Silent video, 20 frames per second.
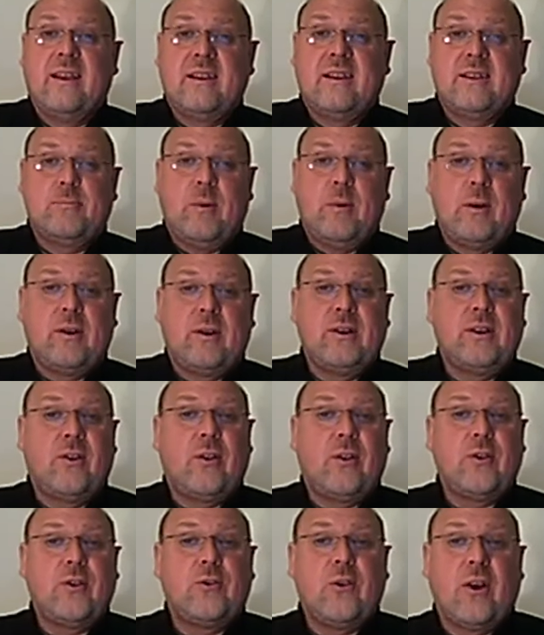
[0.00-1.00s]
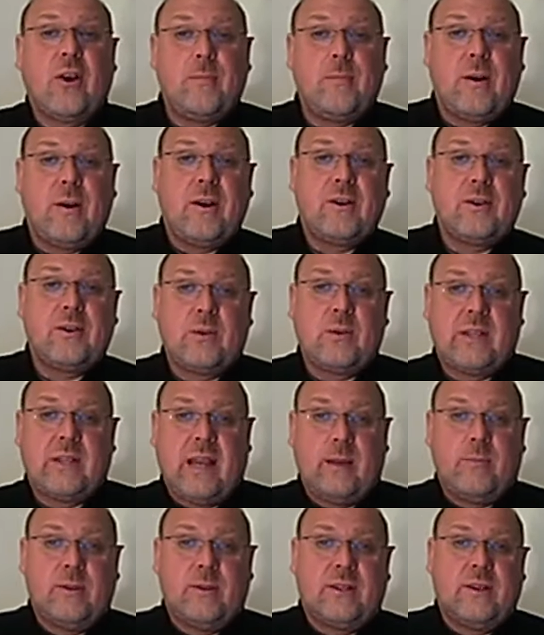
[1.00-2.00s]
spoken to the dry bones was
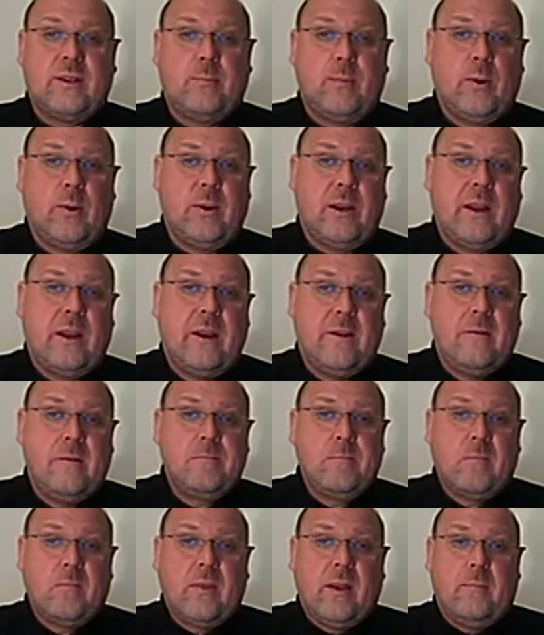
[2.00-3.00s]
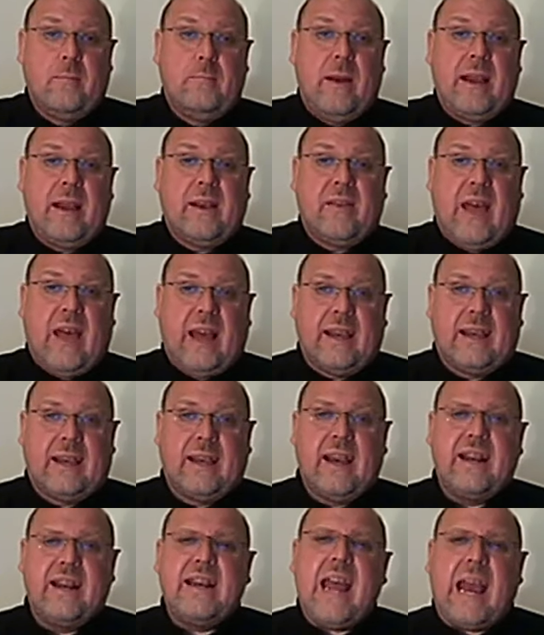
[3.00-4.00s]
able to put make that
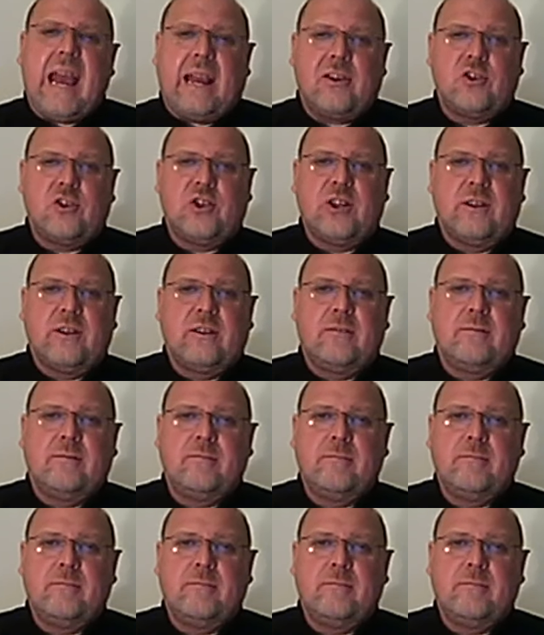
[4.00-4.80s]
connection